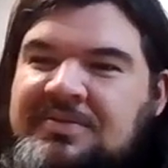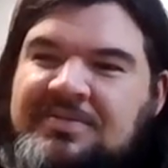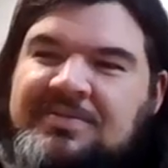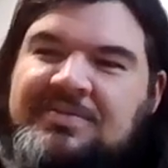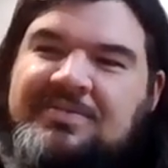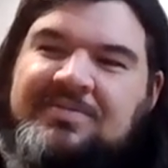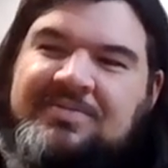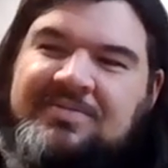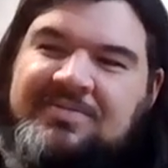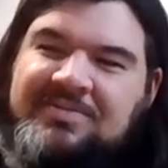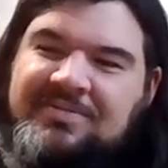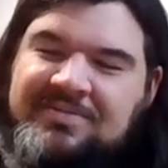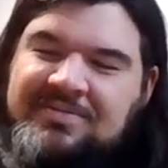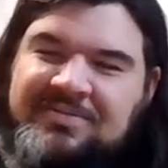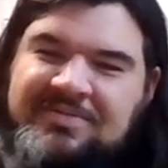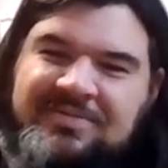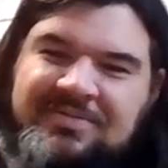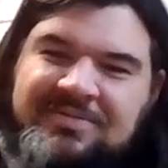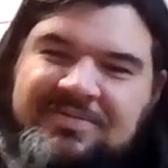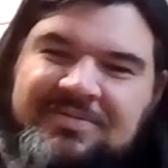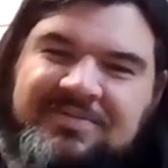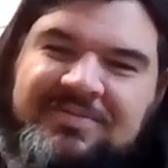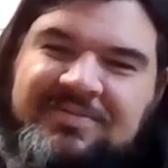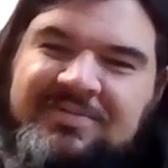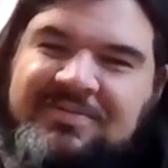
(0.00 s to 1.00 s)

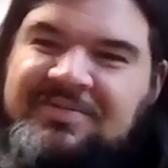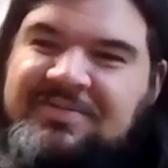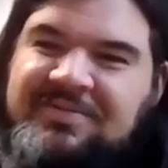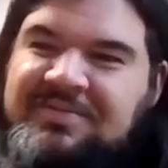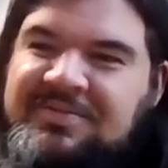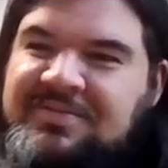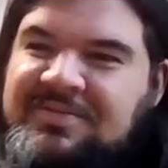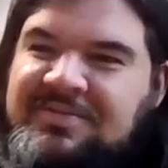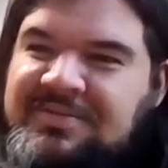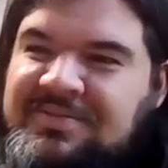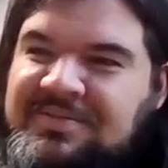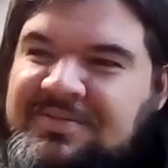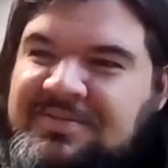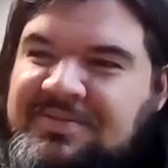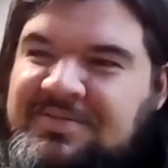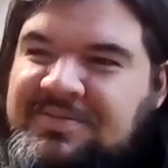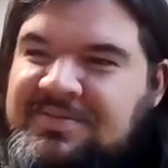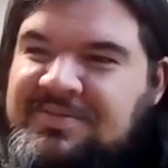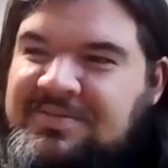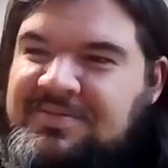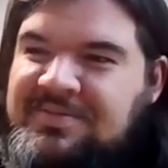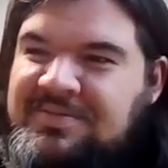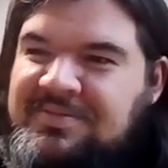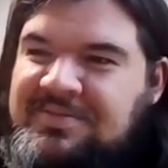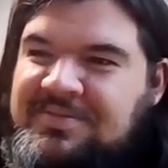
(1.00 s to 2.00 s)

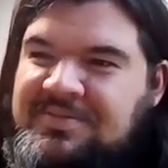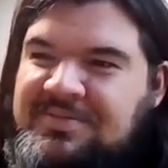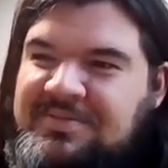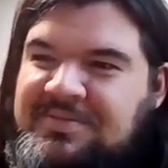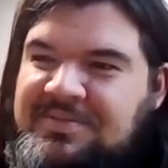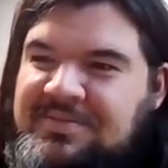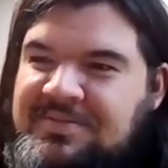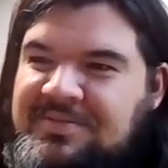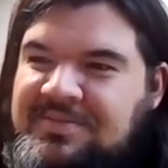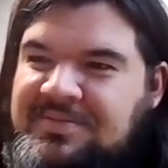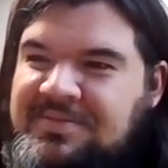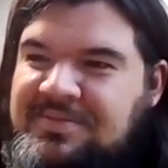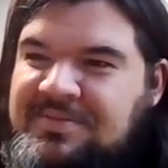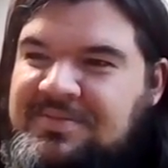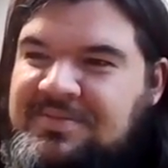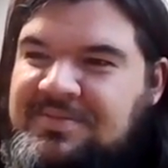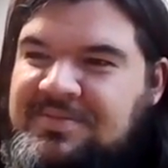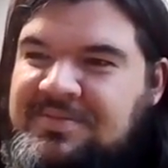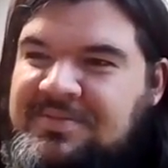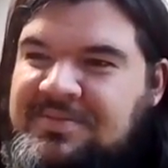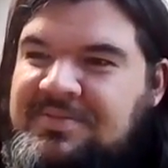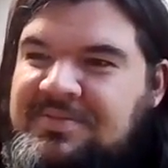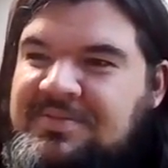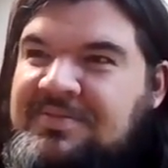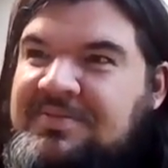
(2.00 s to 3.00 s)

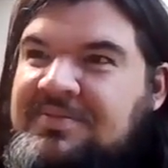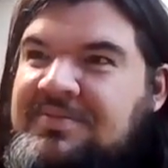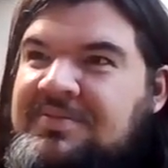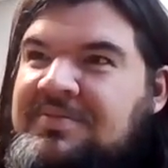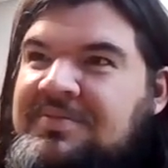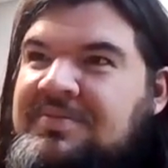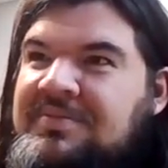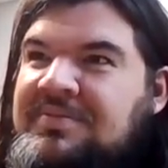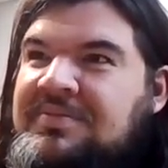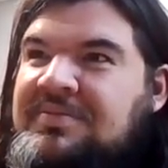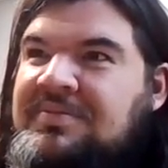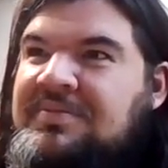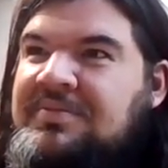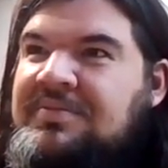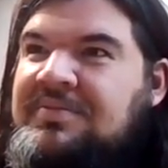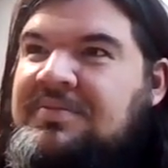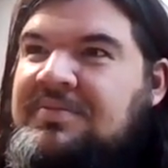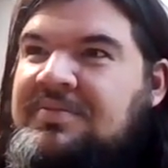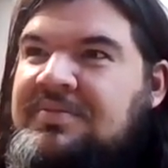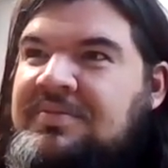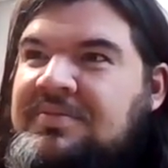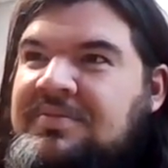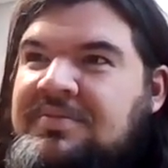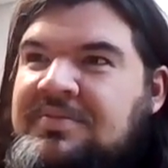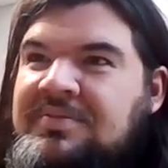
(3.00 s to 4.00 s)

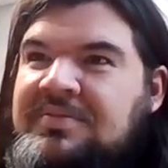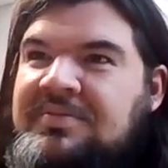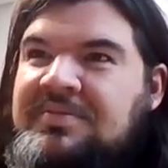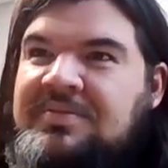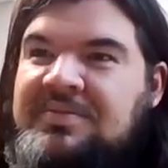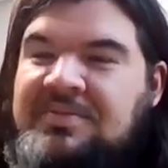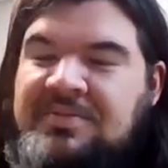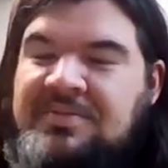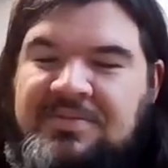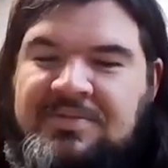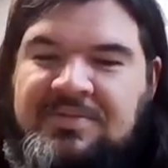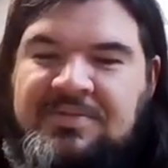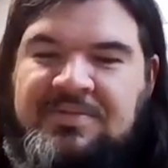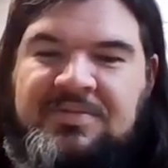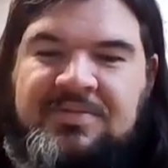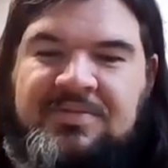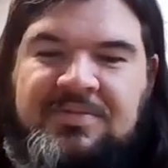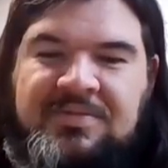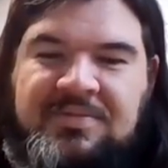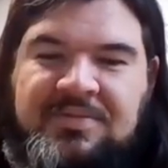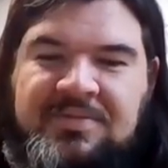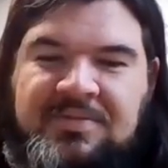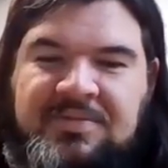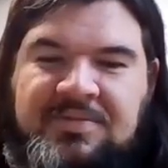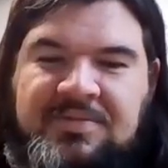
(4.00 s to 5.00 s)

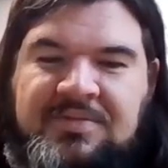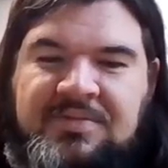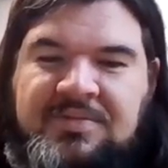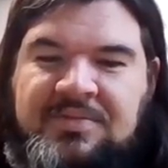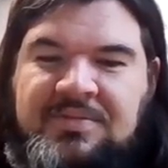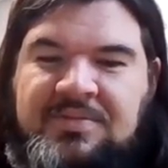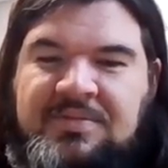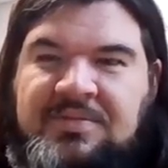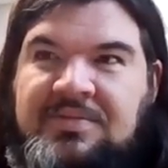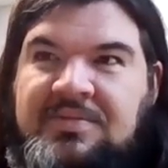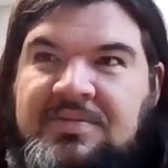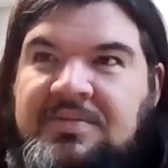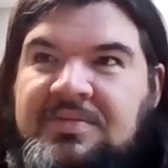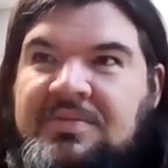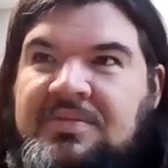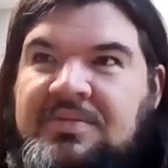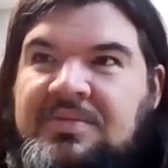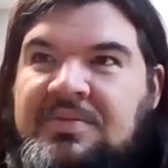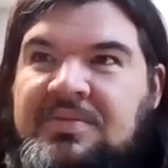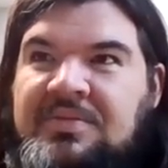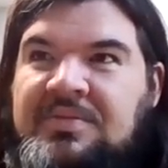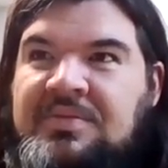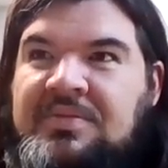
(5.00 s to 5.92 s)
The person shown says nothing.